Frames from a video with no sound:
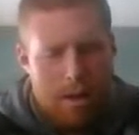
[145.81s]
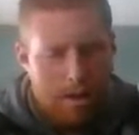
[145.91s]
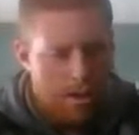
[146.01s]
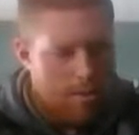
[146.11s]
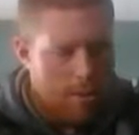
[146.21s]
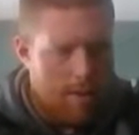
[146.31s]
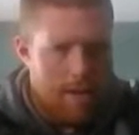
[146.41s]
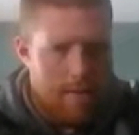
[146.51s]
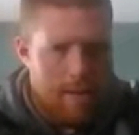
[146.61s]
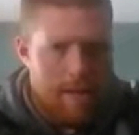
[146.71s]
it's what they
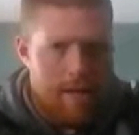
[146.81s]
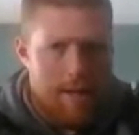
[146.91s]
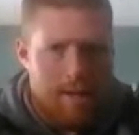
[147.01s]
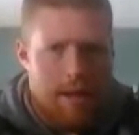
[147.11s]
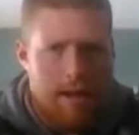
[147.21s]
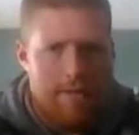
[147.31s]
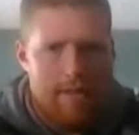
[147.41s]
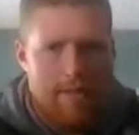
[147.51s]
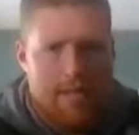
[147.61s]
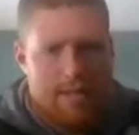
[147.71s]
recommend. Obviously,
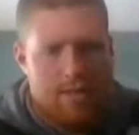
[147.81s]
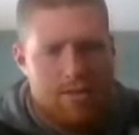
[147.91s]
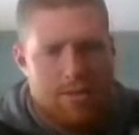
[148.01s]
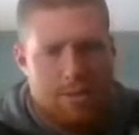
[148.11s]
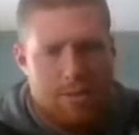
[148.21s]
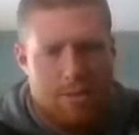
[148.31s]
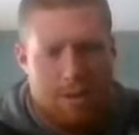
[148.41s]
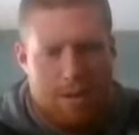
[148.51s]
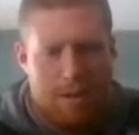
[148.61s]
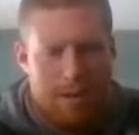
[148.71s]
you see it has a loose speed
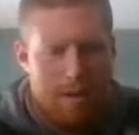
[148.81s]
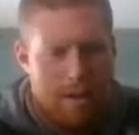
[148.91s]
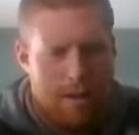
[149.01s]
spool in here.